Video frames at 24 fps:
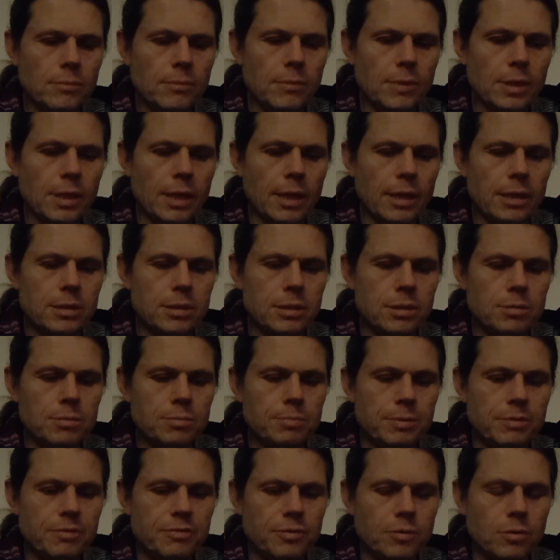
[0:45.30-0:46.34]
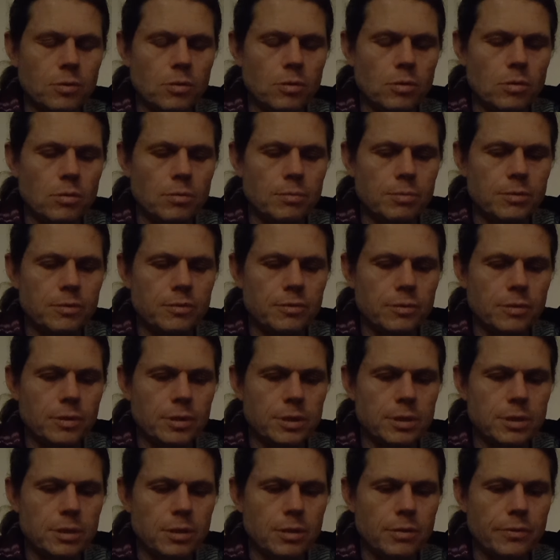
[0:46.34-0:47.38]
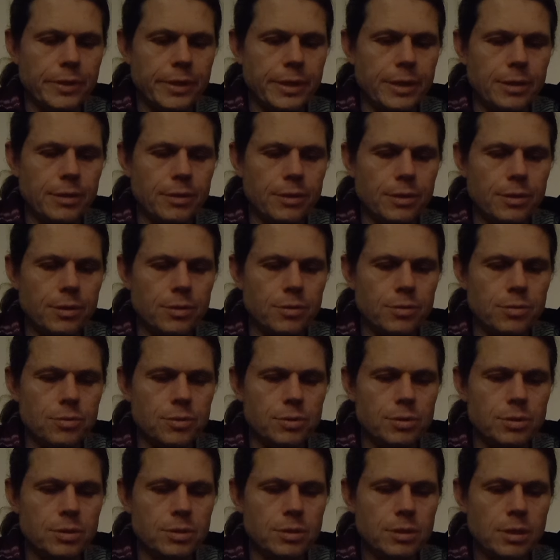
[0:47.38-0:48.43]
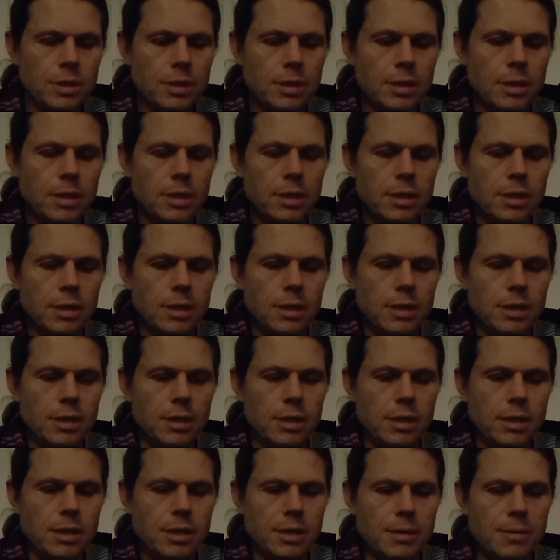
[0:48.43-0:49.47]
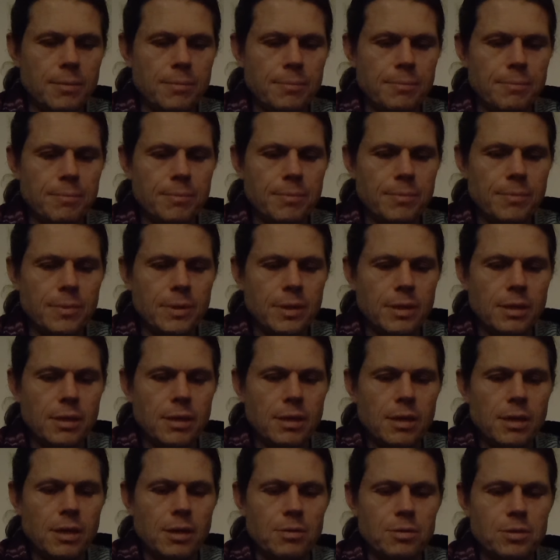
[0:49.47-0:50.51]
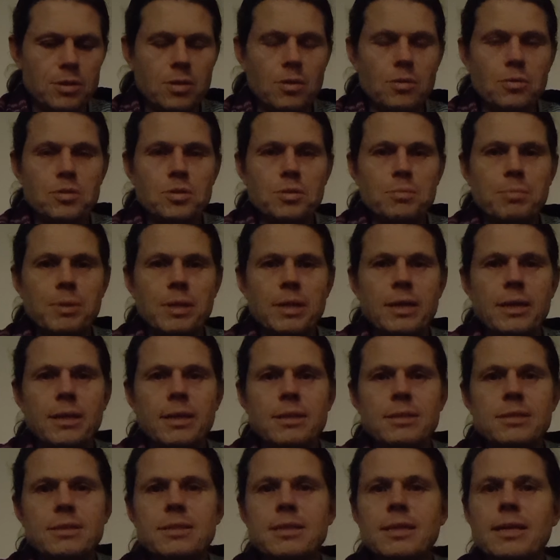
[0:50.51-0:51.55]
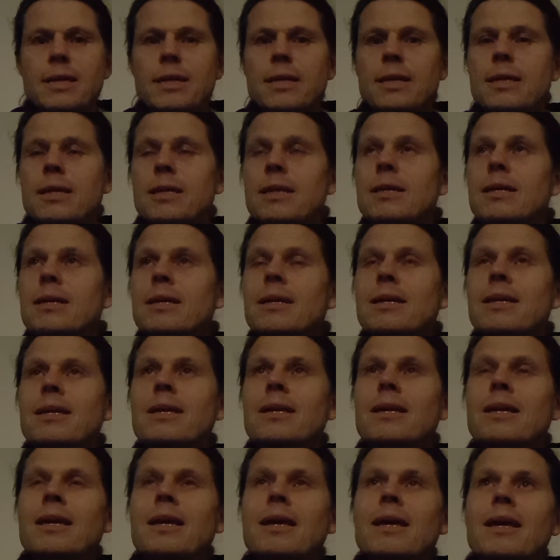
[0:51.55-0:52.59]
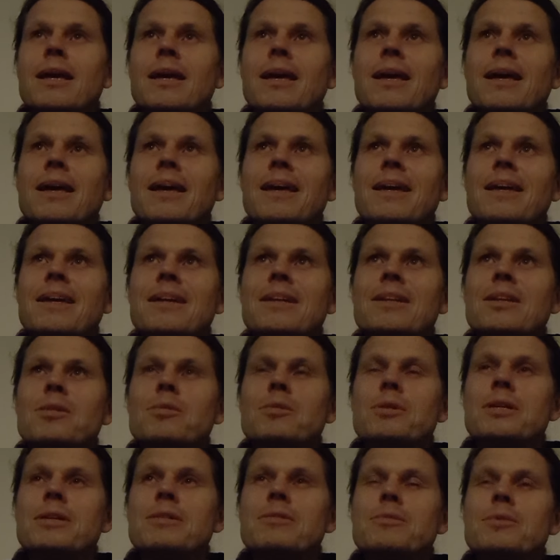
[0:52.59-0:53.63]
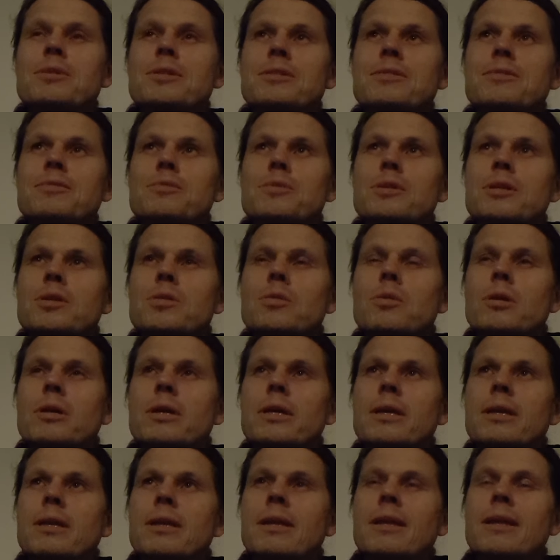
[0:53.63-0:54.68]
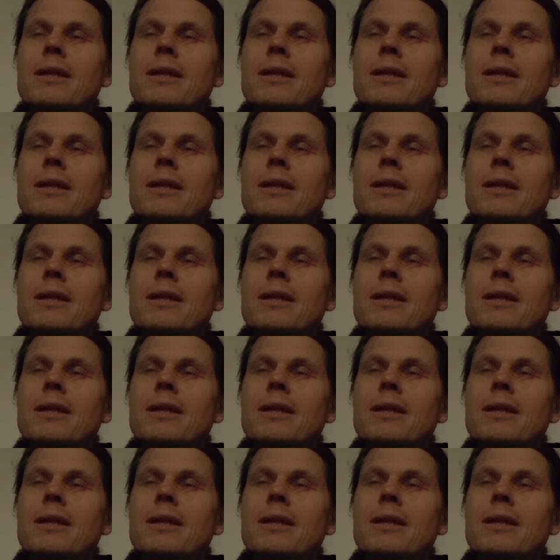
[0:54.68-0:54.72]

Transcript: yeah, so before before I start reading those, uh, um, I was contemplating today. You know, we're we're we're quite